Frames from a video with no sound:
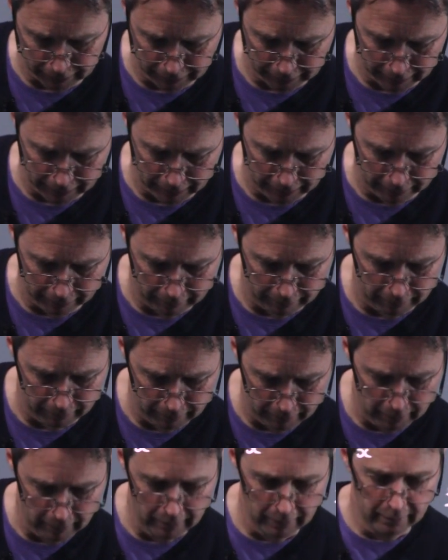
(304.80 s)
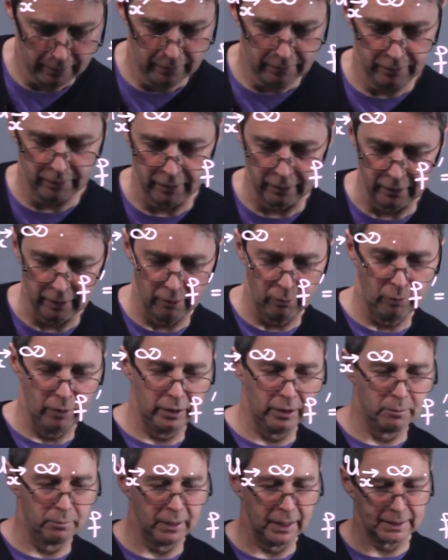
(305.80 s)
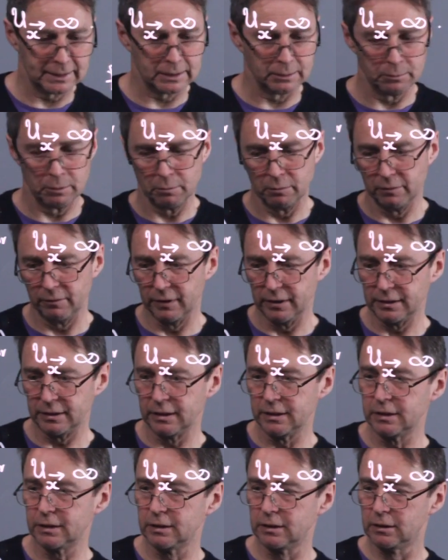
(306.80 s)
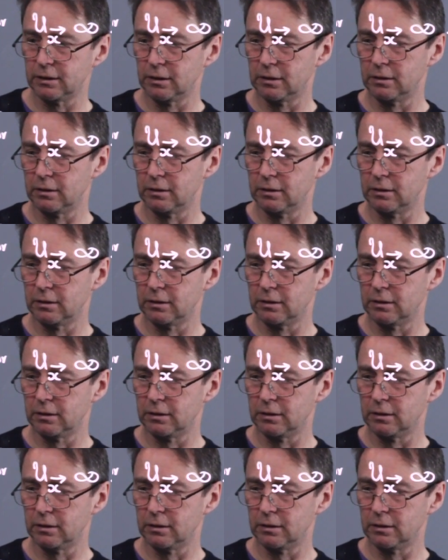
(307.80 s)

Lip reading: again, find out where the maximum of this is.